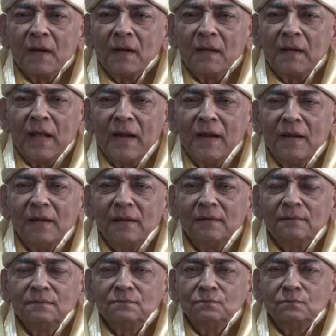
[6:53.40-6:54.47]

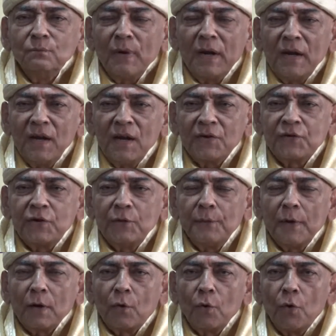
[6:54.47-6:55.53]
Then many industries
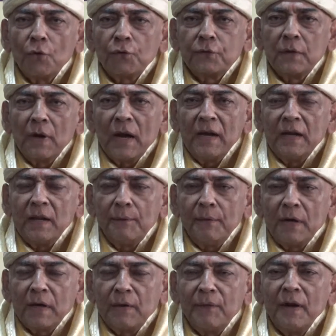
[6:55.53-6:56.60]
were closed and they
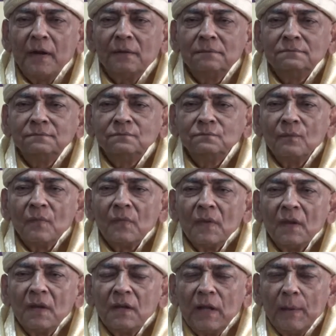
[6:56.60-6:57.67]
were given
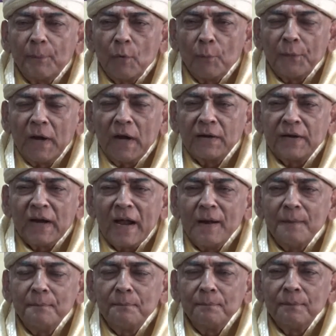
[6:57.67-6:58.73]
the appropriate
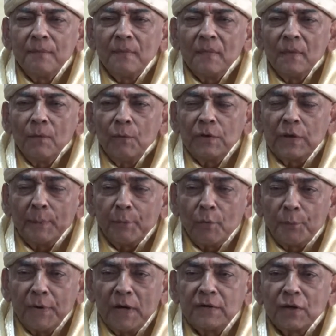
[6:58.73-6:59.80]
time with
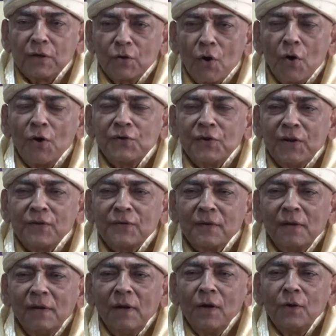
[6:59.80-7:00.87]
appropriate technologies
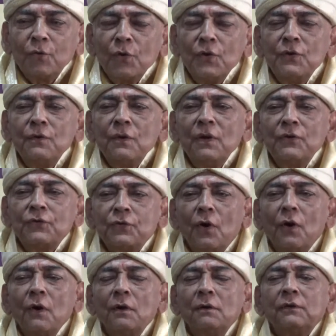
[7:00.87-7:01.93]
to install